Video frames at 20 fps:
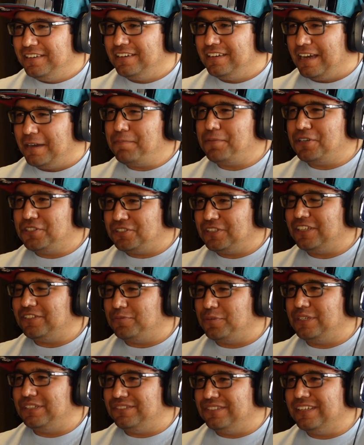I'm pretty sure that's
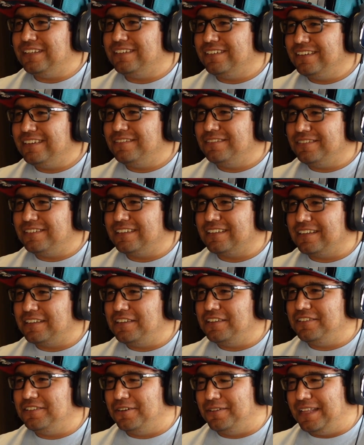what it said. I was like,
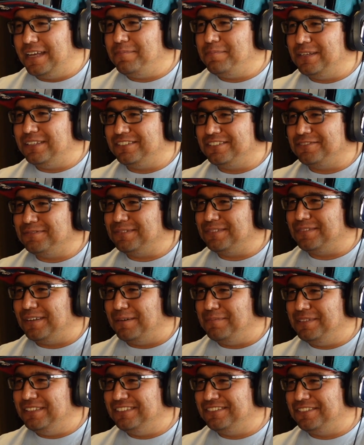yo, that message was
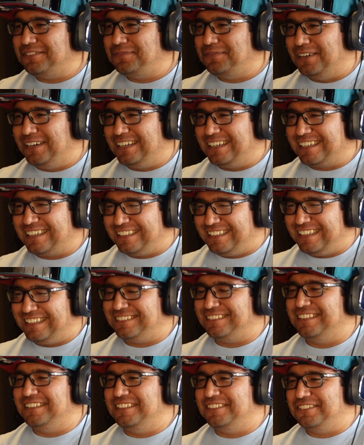ominous as fuck. And I
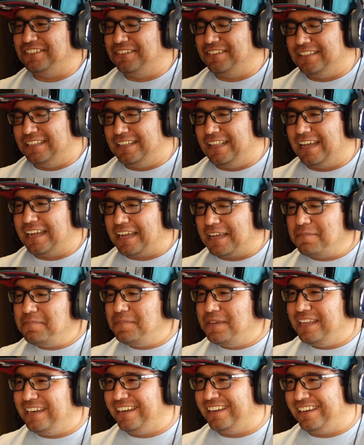sent it to you. And then, like,
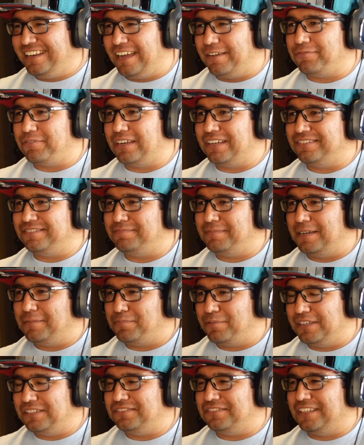immediately after I
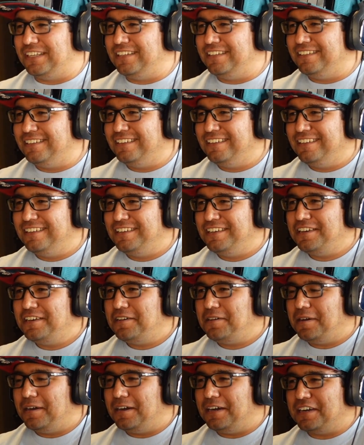press send,
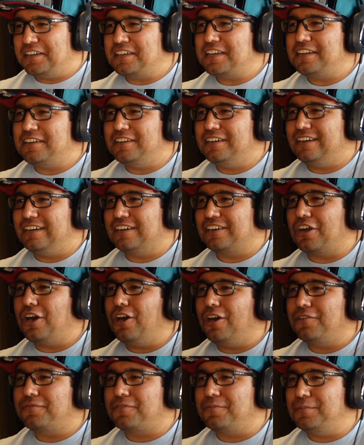I get a
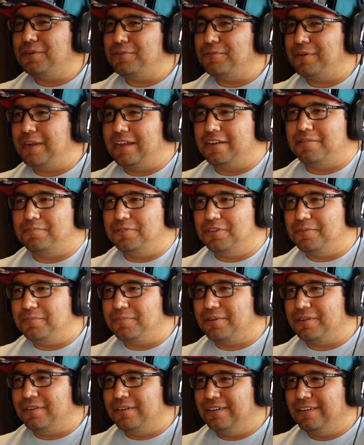call from a random
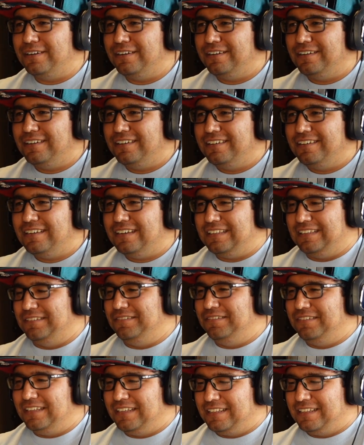number. And I
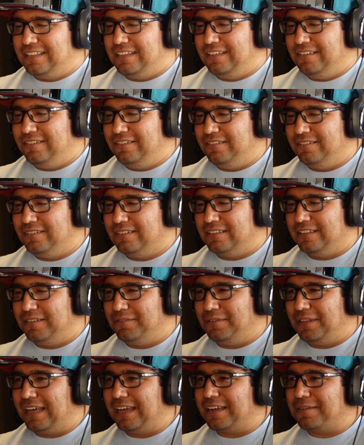was like, the hell? And I
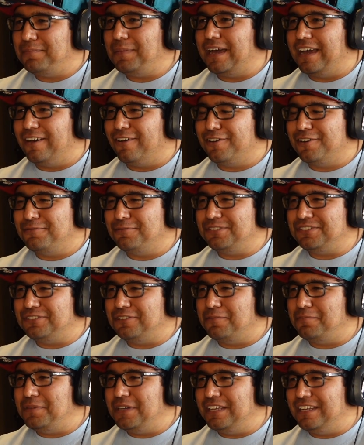was like, my heart was
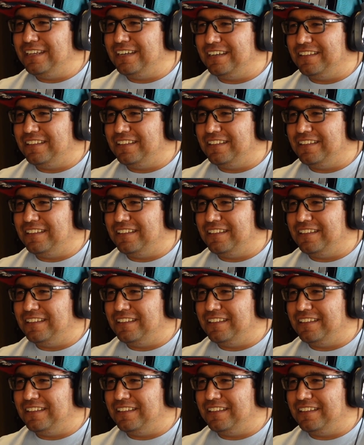still beating.